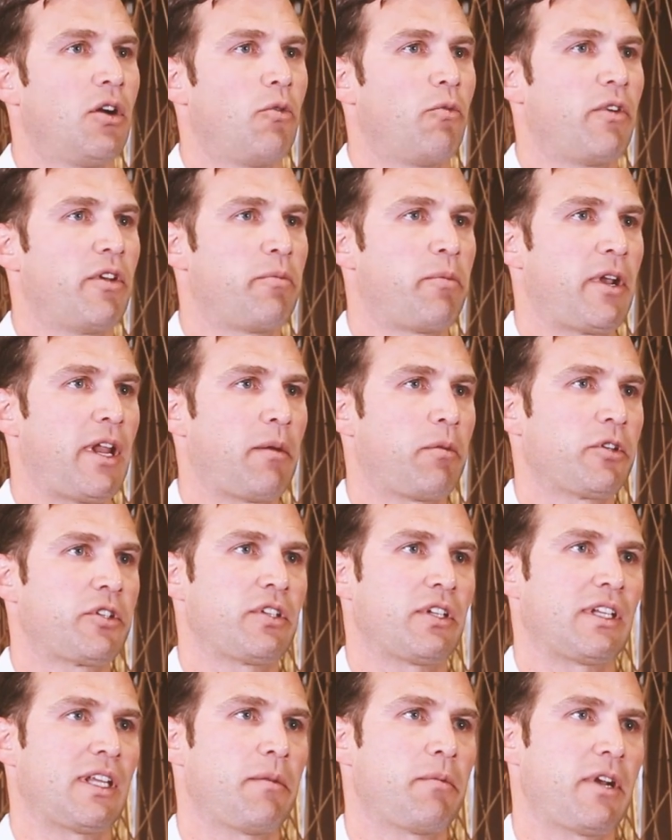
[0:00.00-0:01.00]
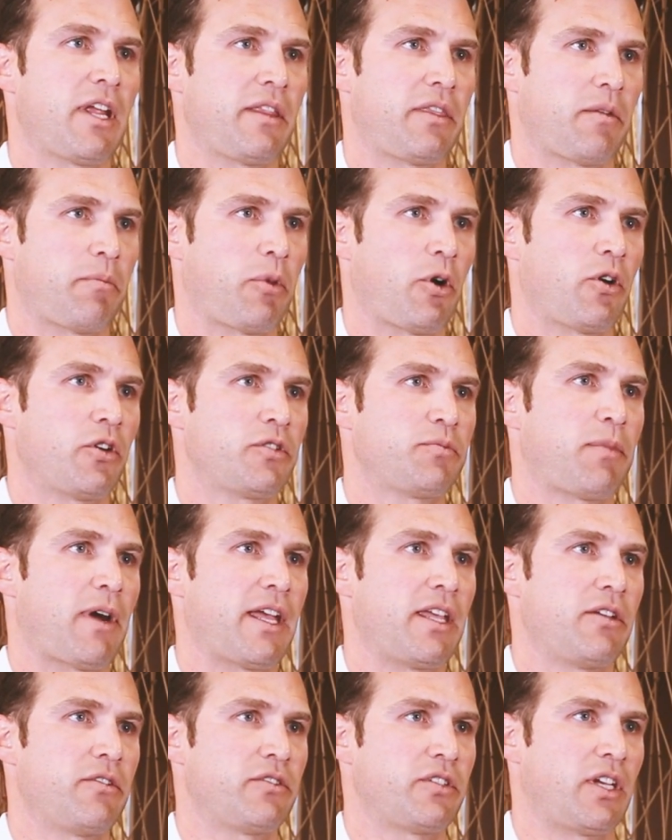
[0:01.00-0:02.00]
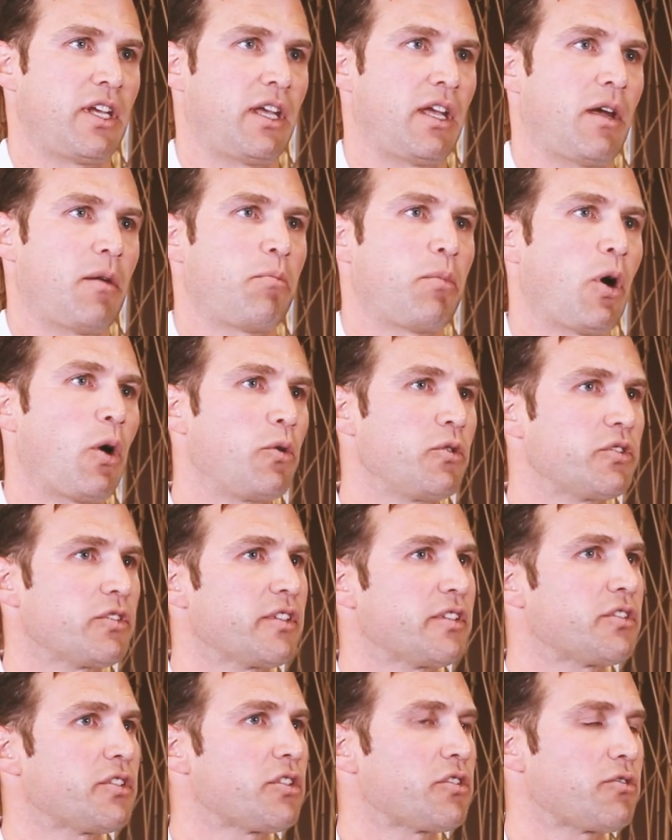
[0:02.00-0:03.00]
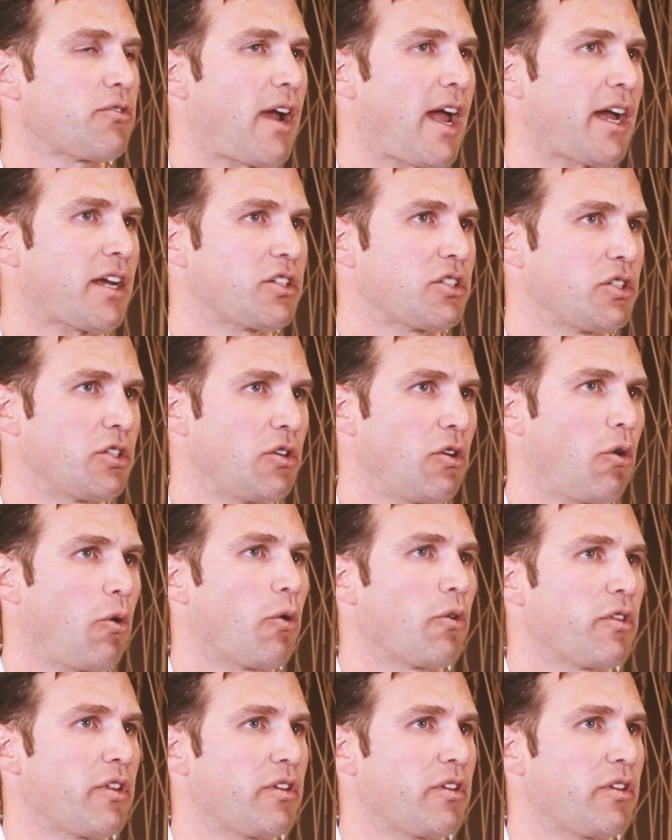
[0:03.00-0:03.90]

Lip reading: We've been able to eliminate the post by using postless distraction or